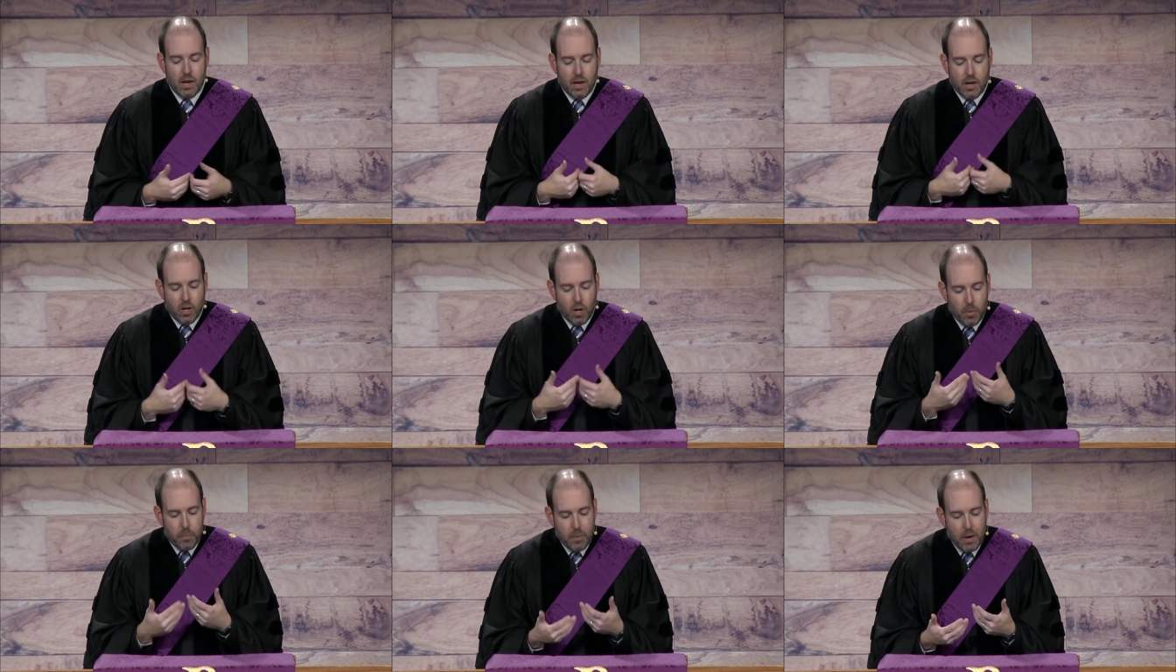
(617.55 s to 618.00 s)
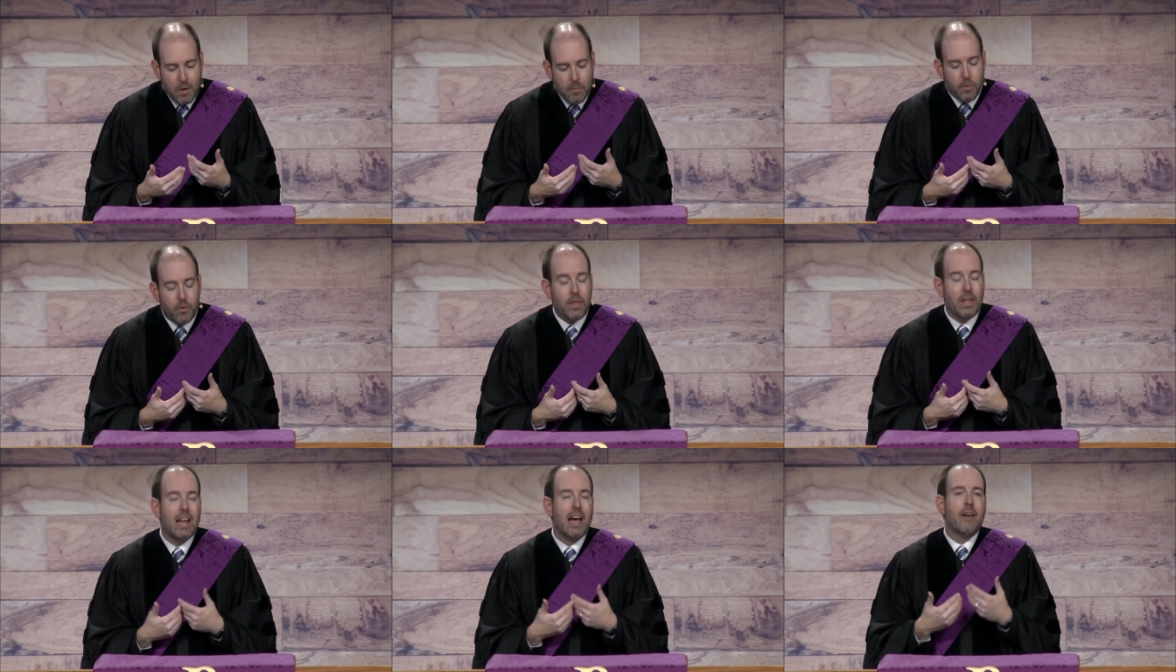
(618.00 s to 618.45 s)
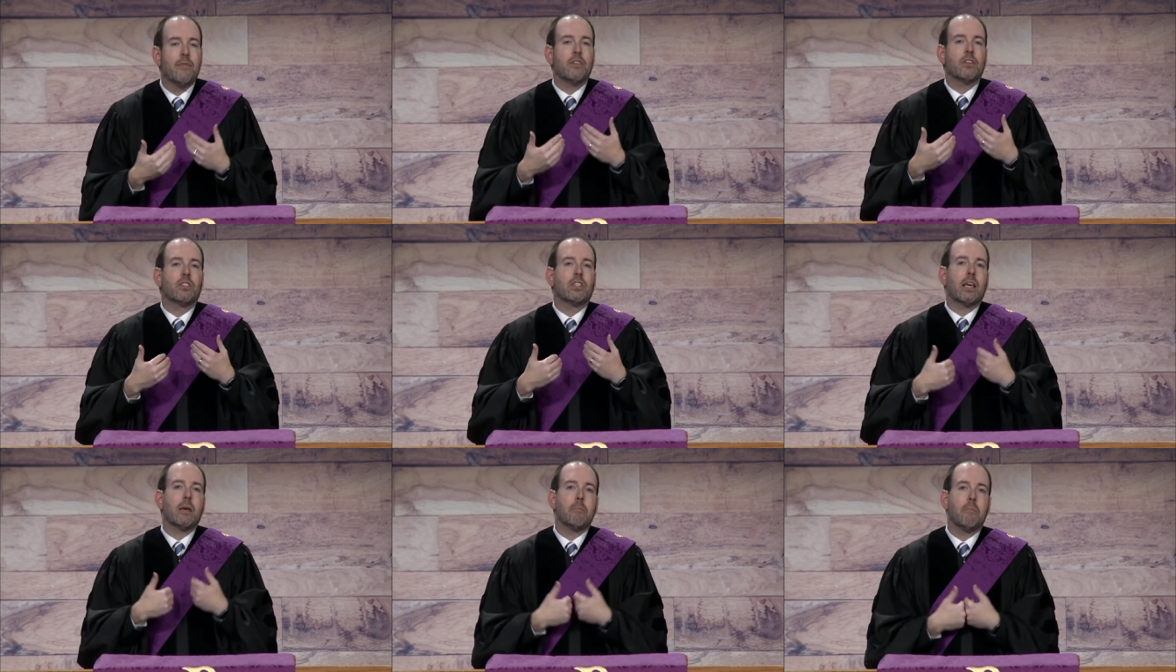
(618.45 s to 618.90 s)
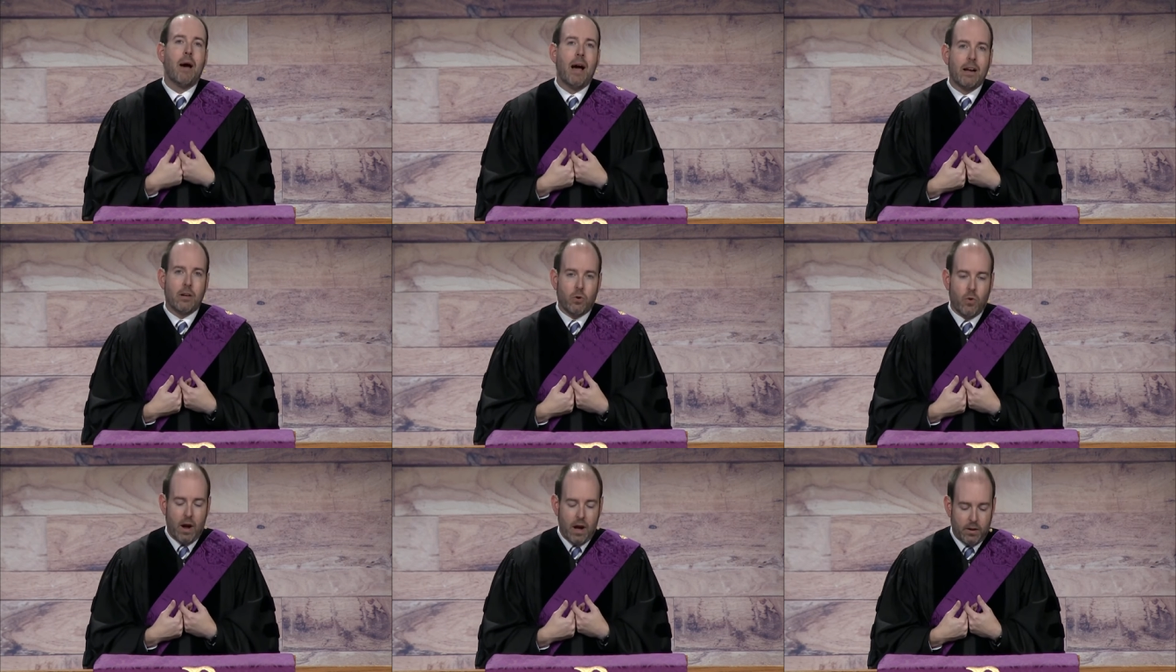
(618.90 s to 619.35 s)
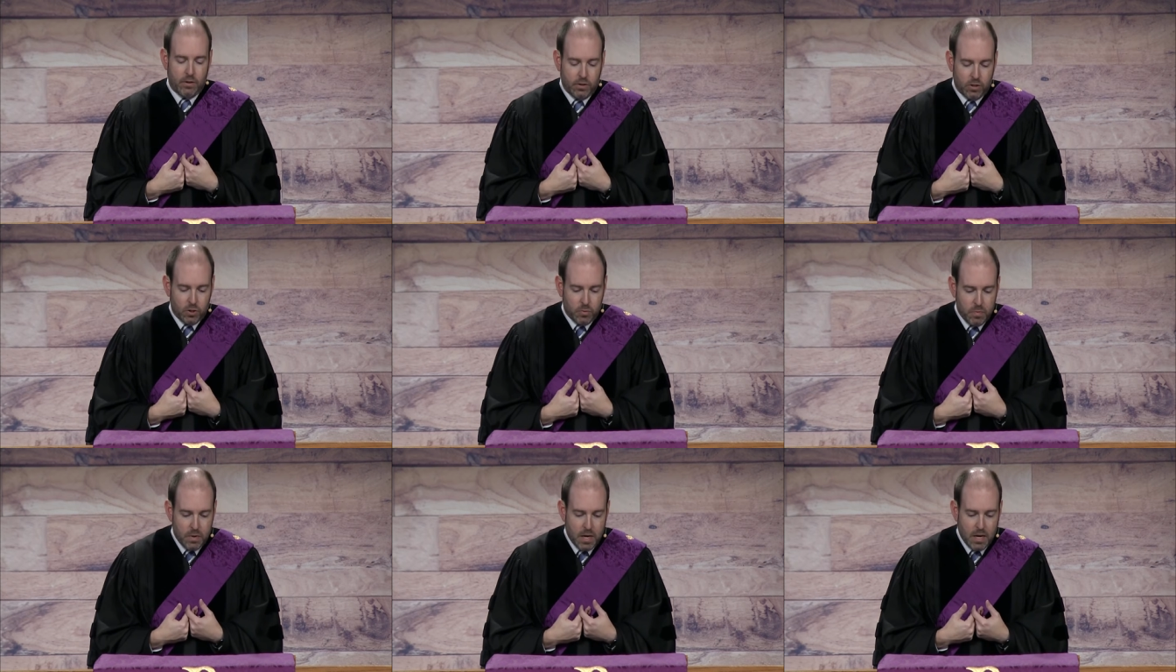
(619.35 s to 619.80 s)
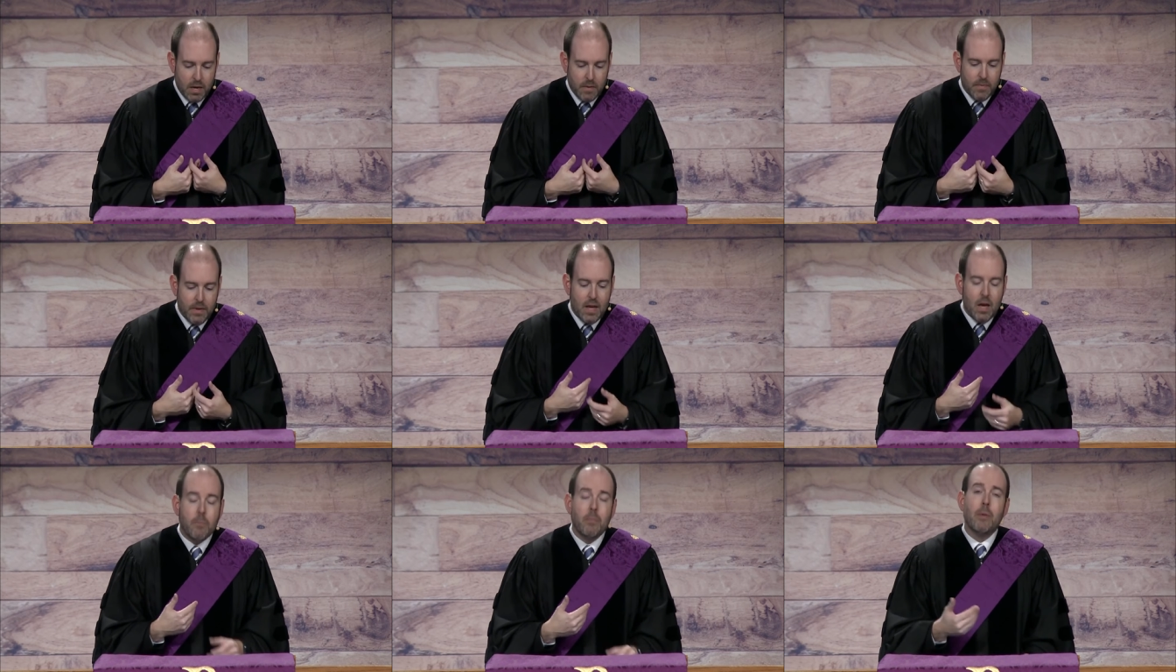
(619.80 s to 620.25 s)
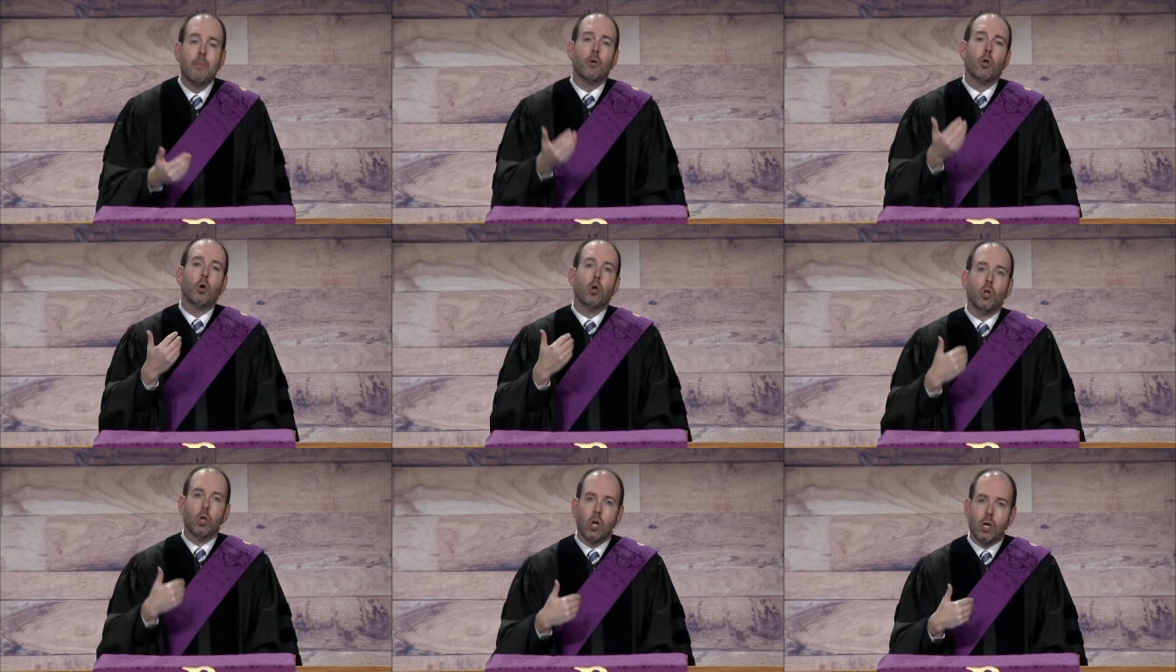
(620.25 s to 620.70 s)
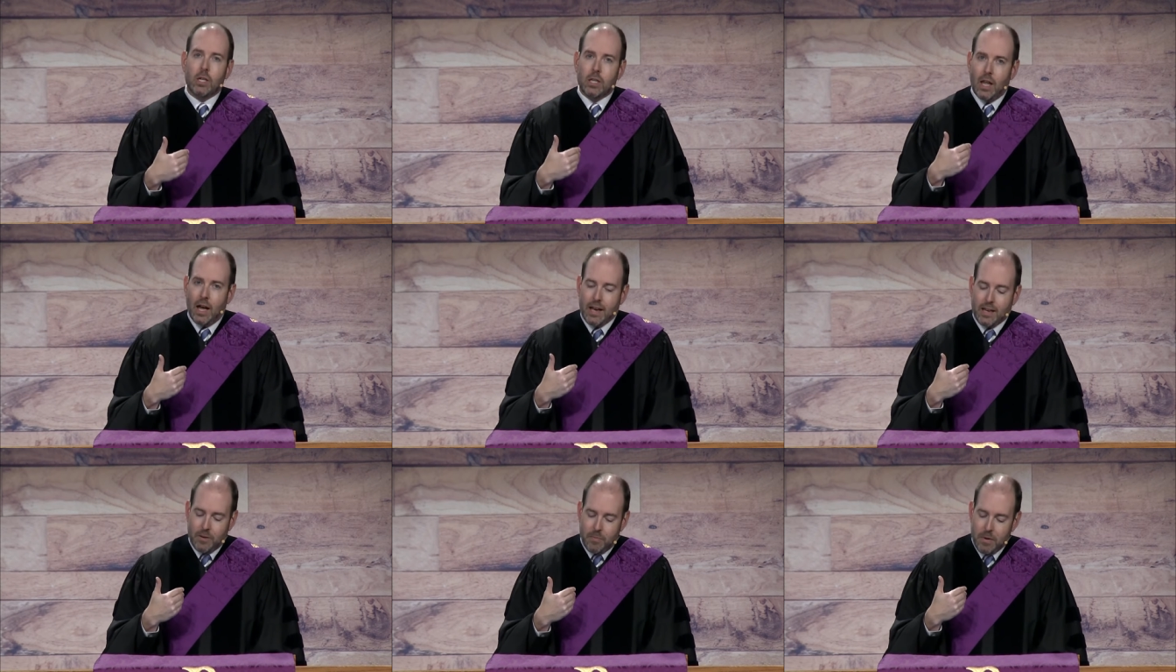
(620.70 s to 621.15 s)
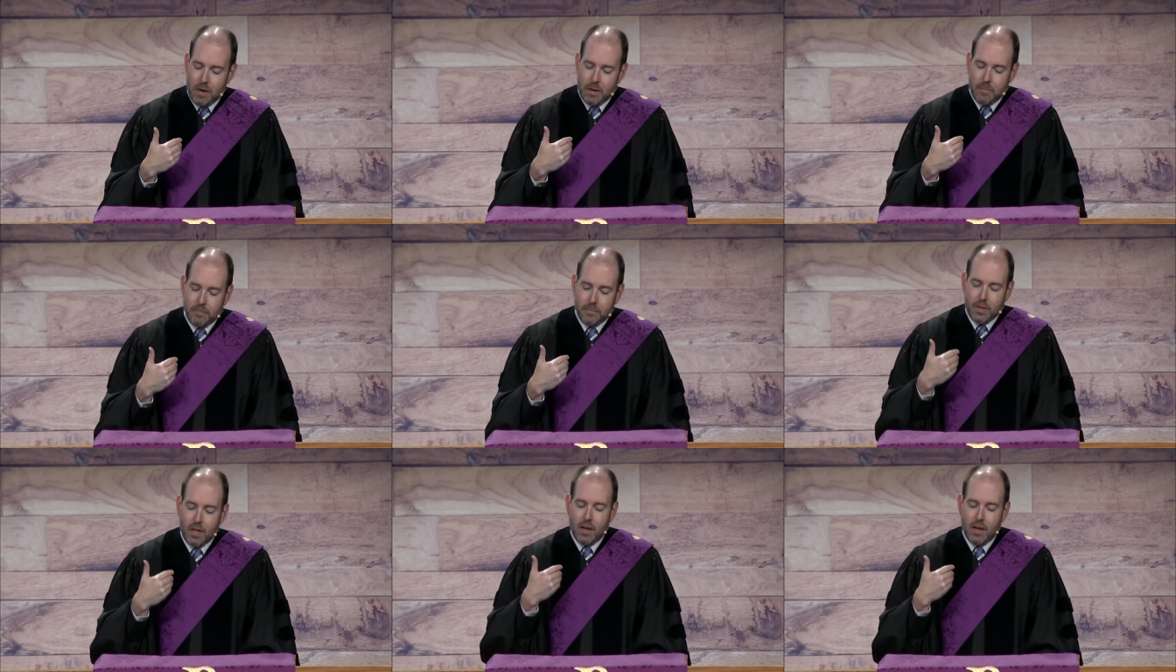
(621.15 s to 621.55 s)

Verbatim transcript: You know, people that have the same background as me, people who look like me,